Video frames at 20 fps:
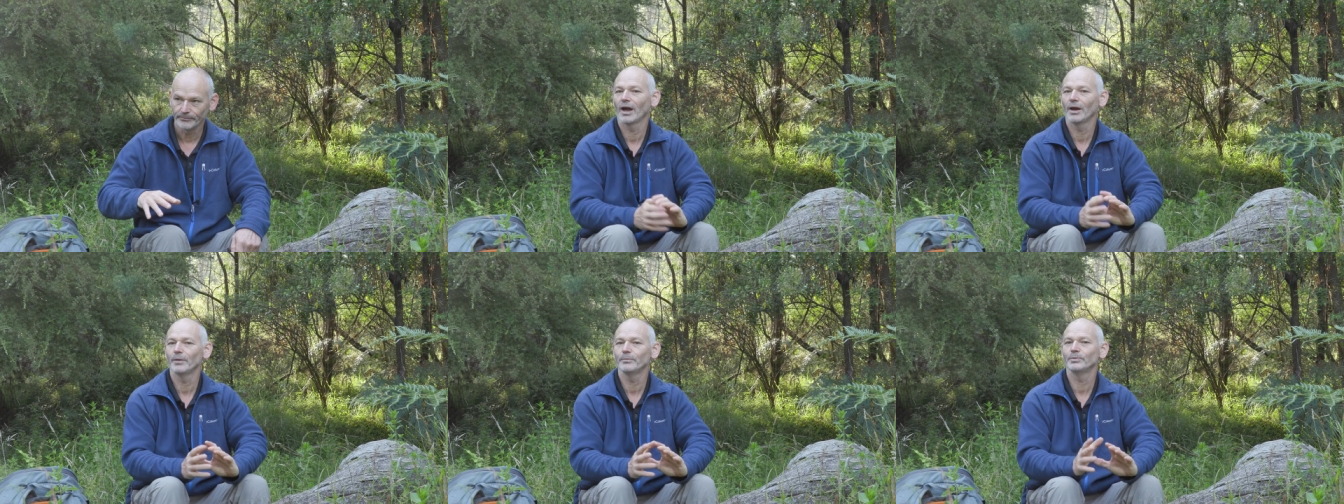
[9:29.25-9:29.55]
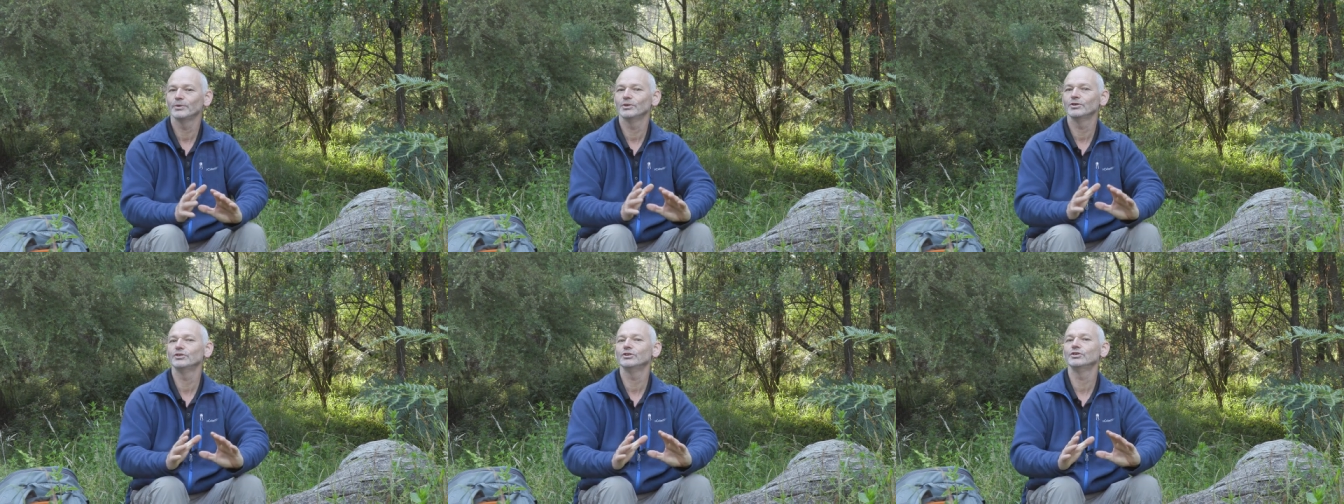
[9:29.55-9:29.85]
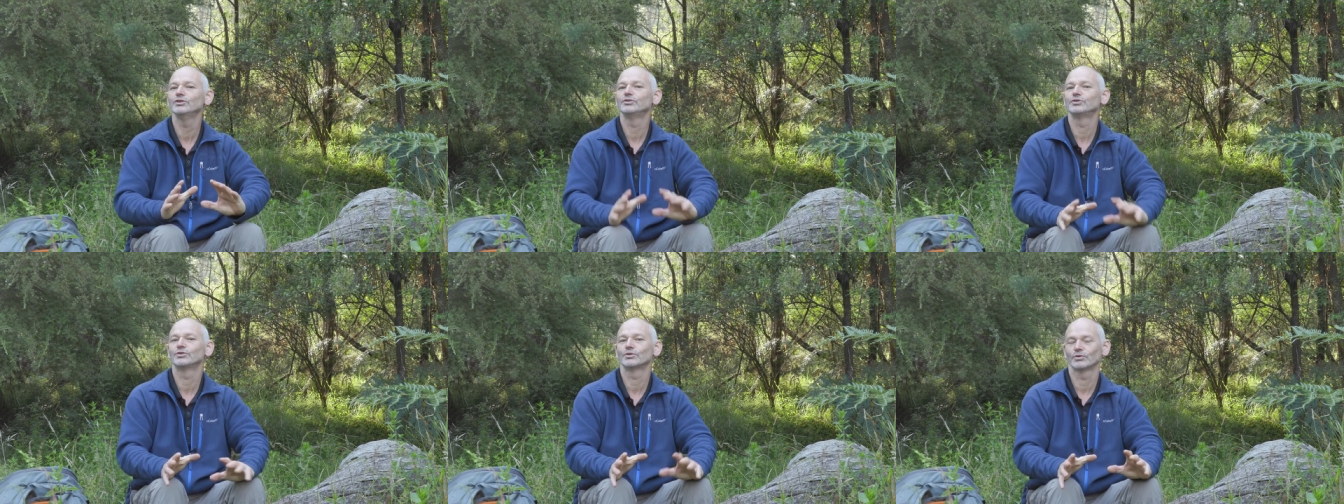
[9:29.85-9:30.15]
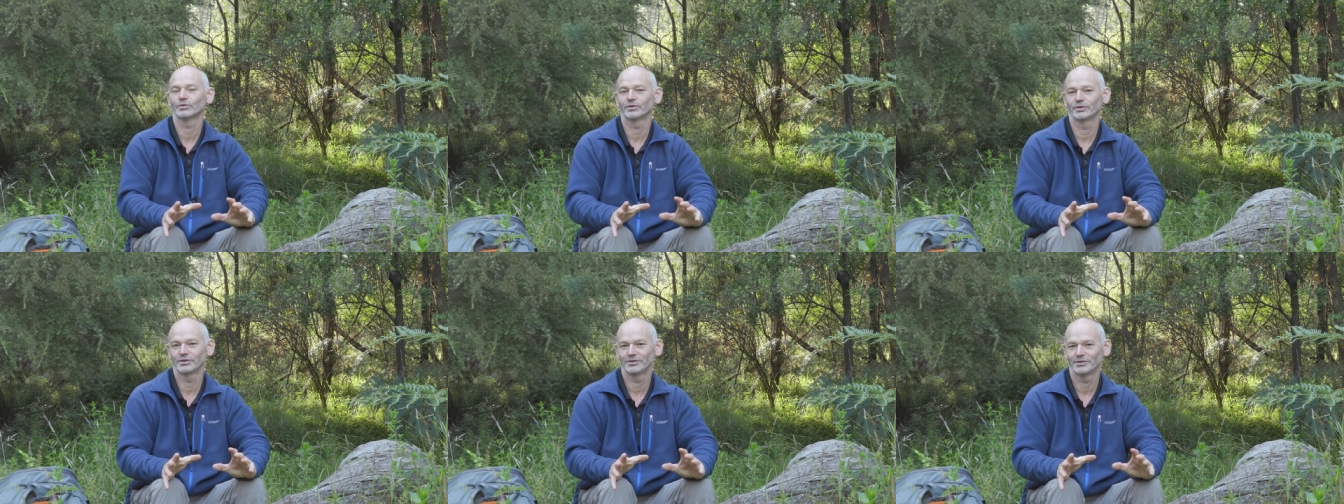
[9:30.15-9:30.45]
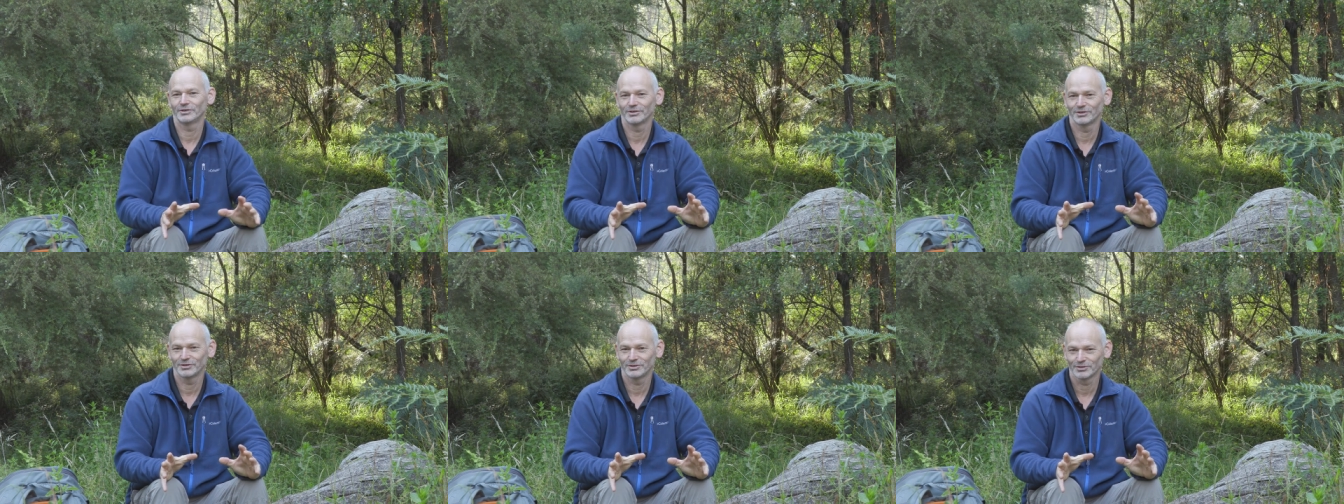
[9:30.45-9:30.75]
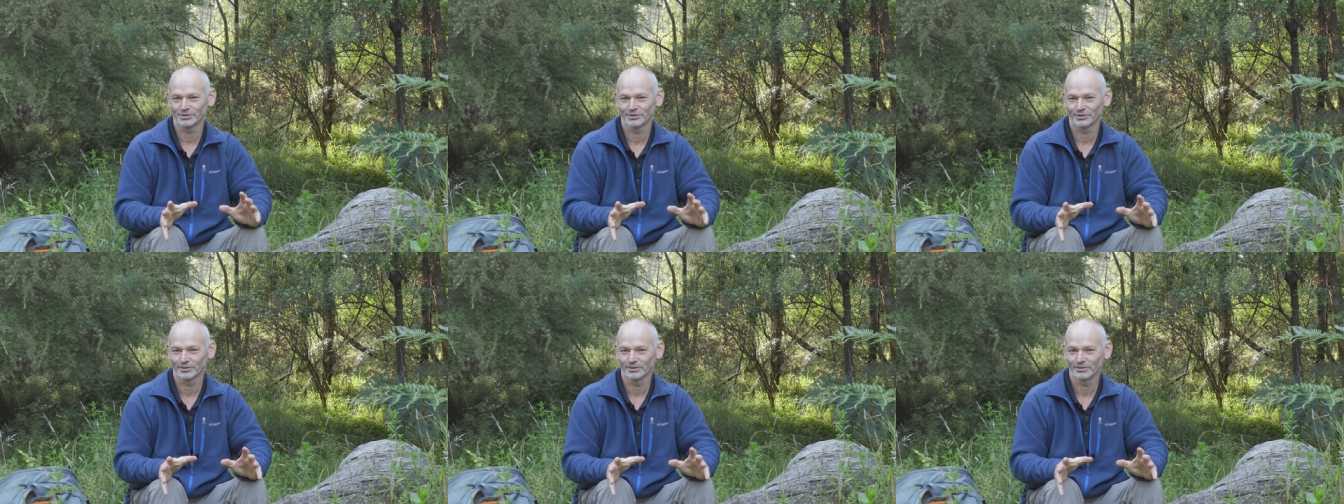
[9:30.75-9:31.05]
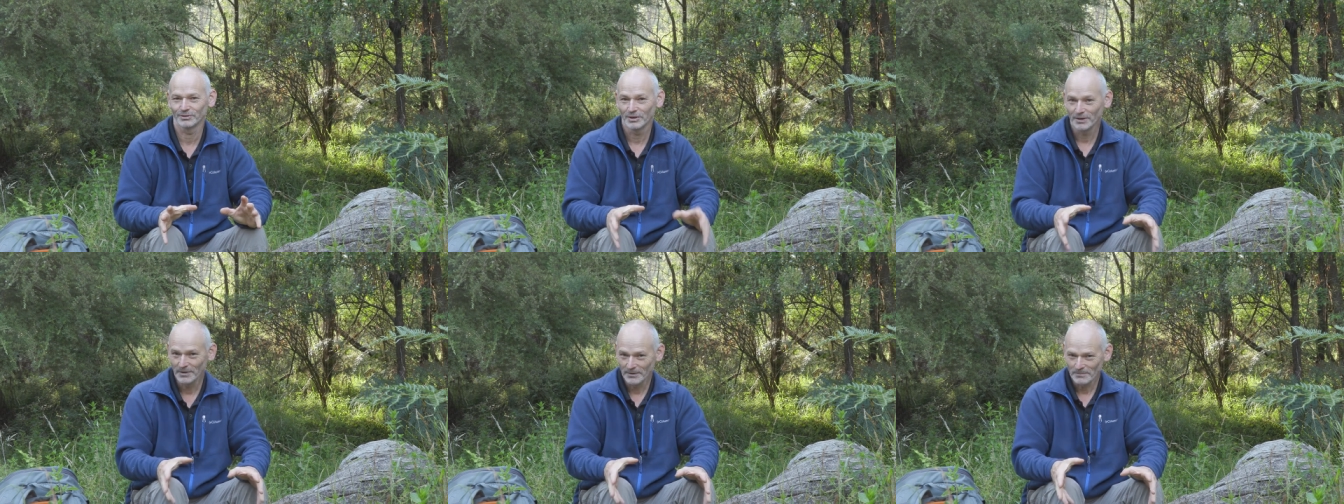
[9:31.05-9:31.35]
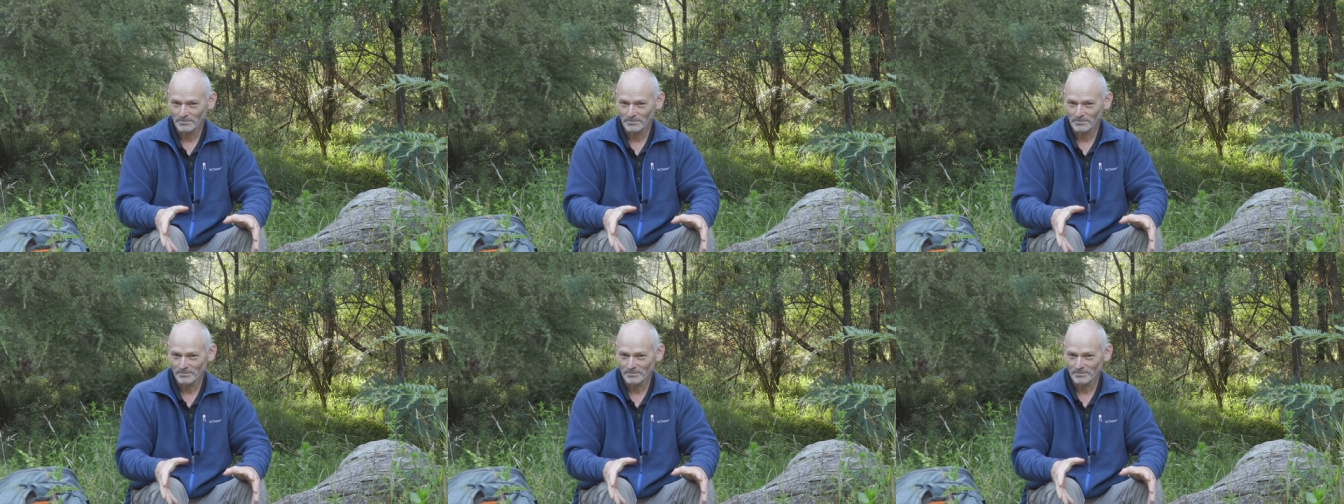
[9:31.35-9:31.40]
Hope you enjoyed this little